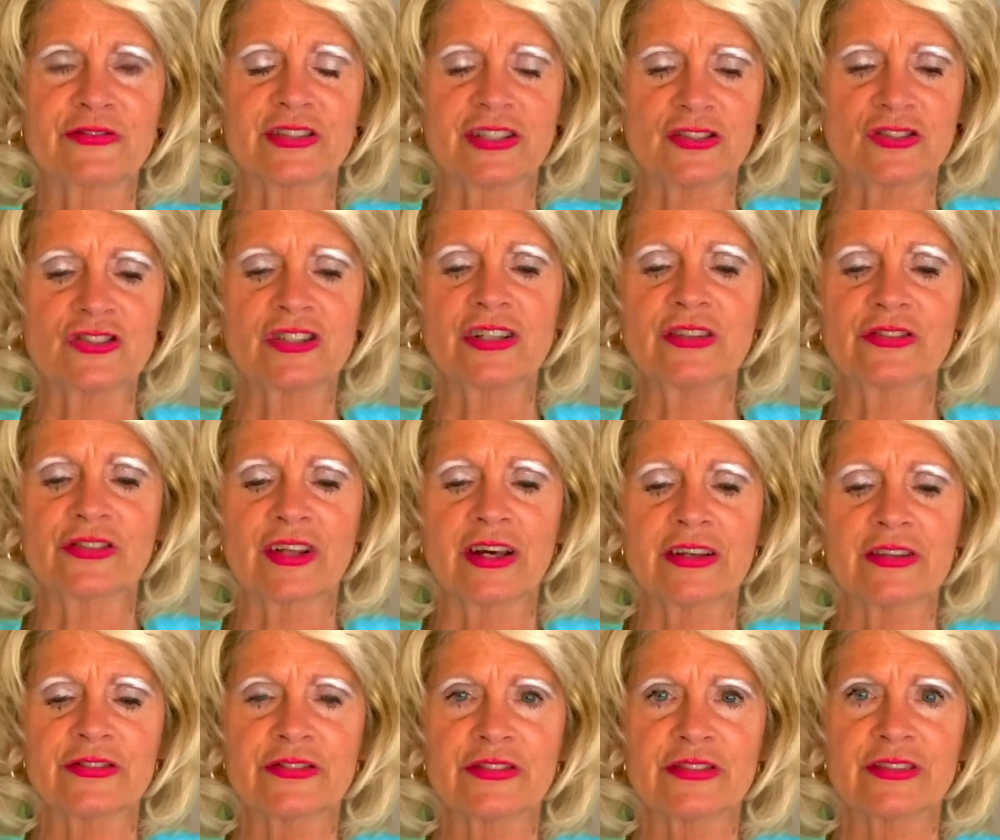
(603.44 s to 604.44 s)
to
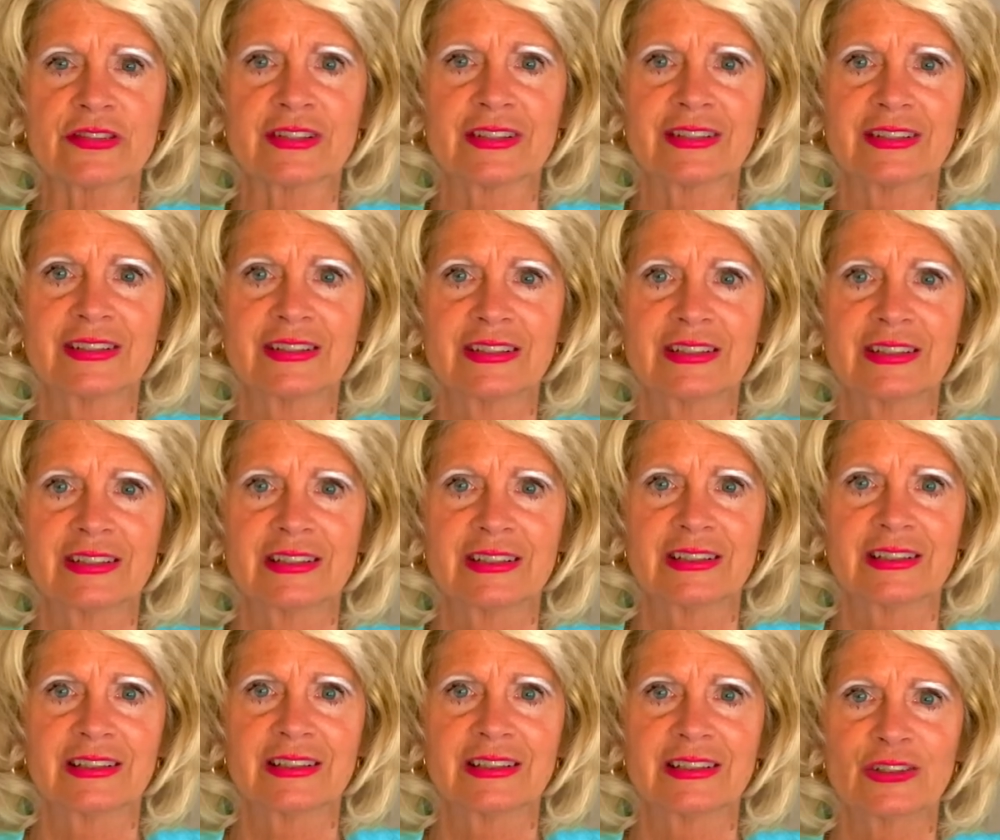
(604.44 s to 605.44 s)
Jesus,
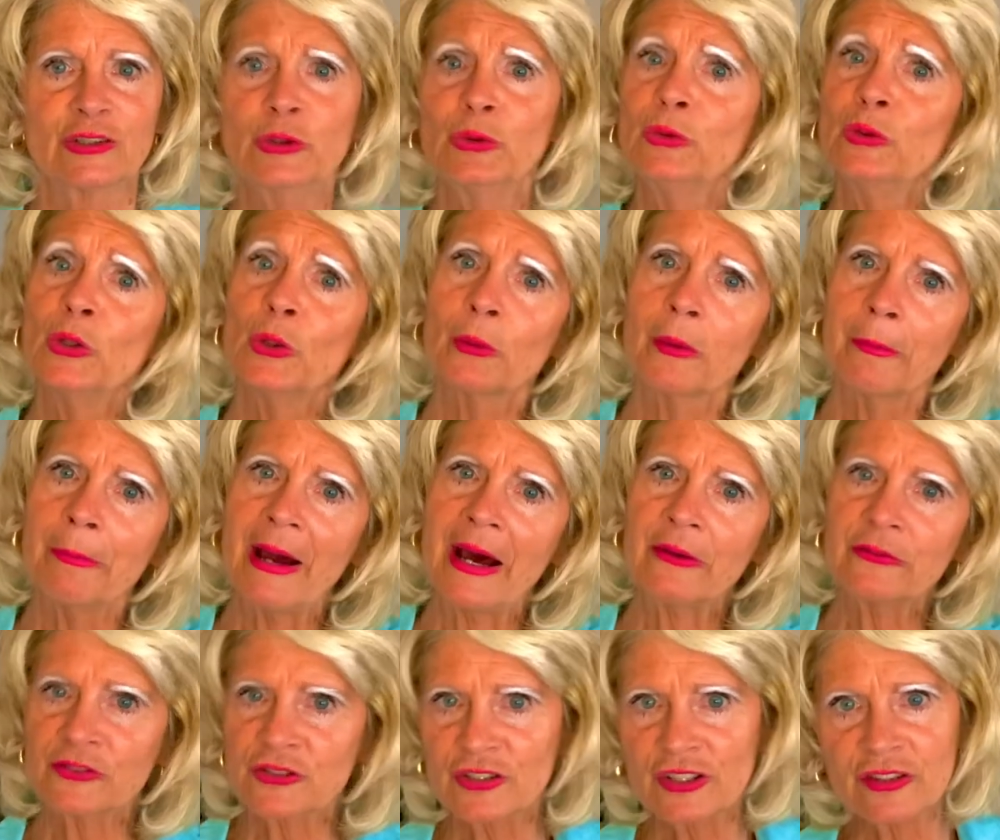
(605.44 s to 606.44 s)
you knew
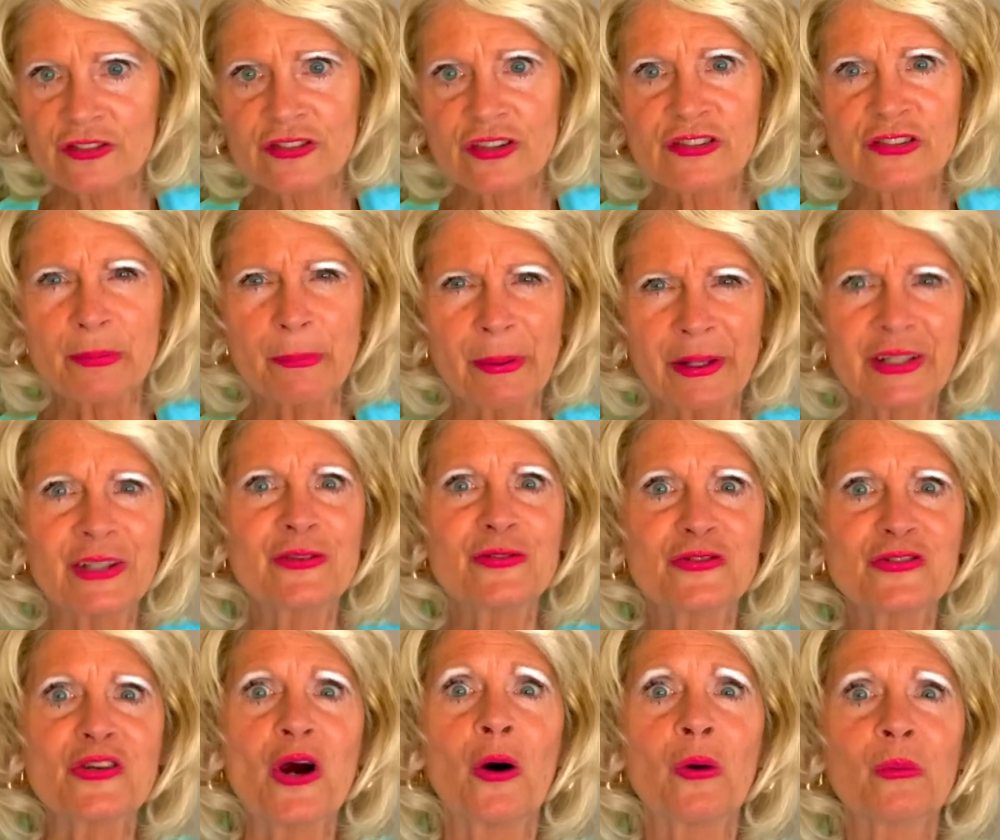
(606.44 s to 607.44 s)
about Jesus, but you
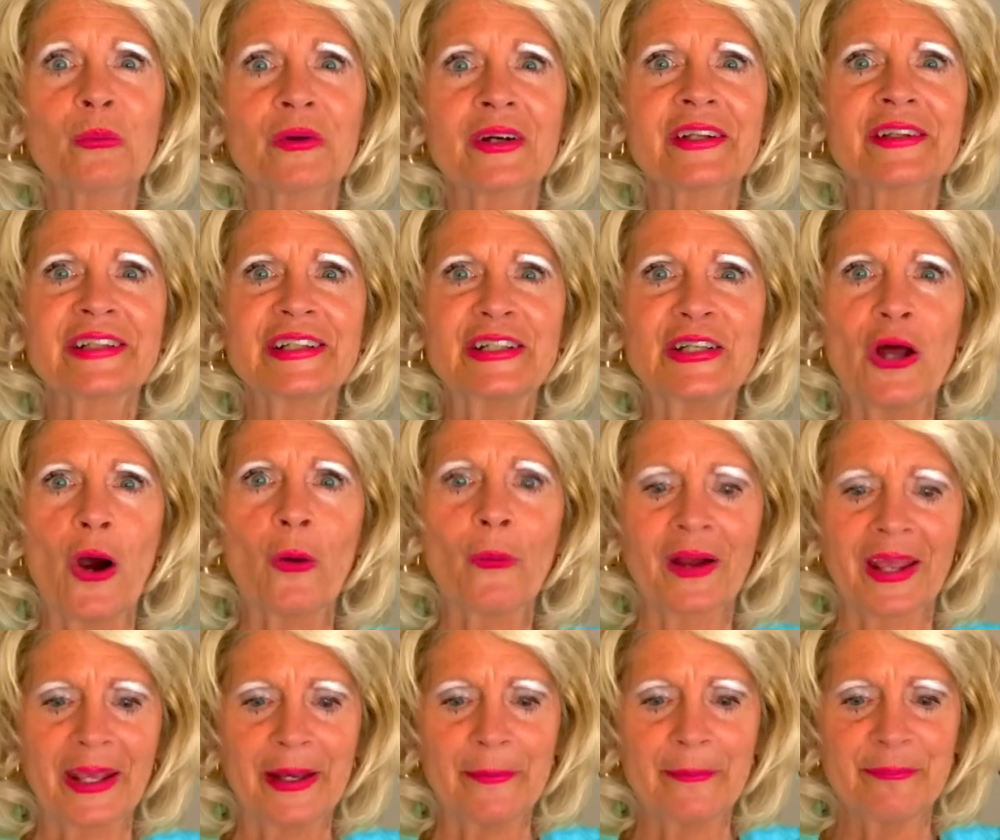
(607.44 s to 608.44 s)
don't really know
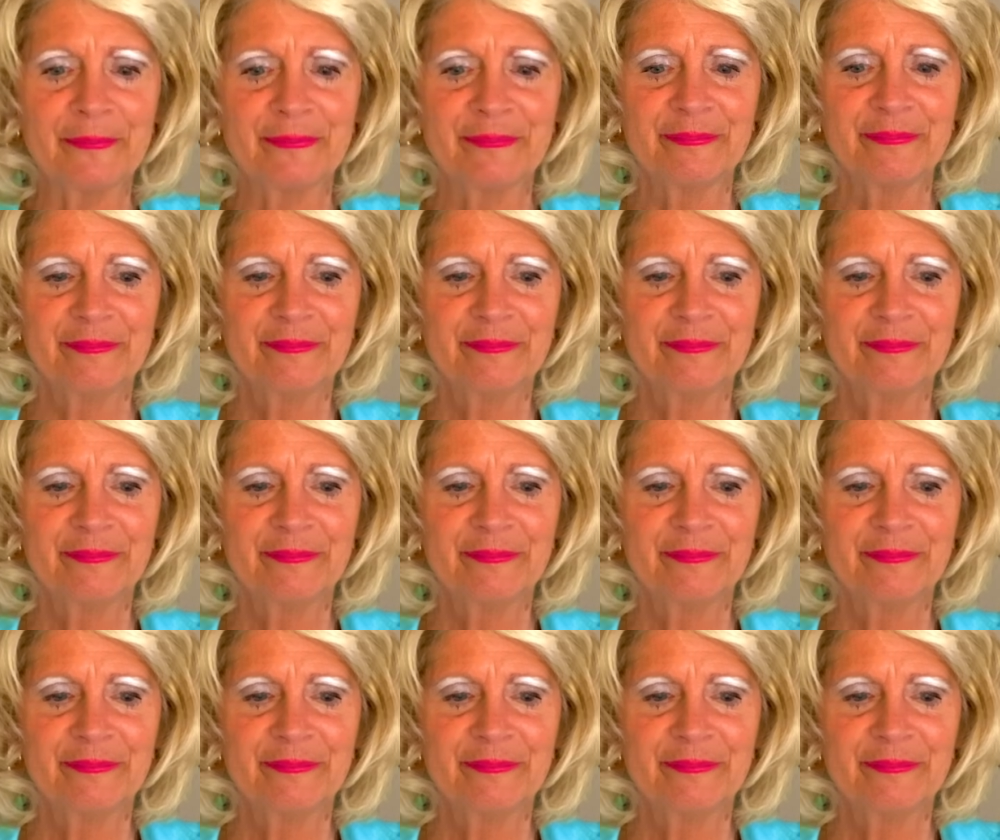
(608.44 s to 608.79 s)
him.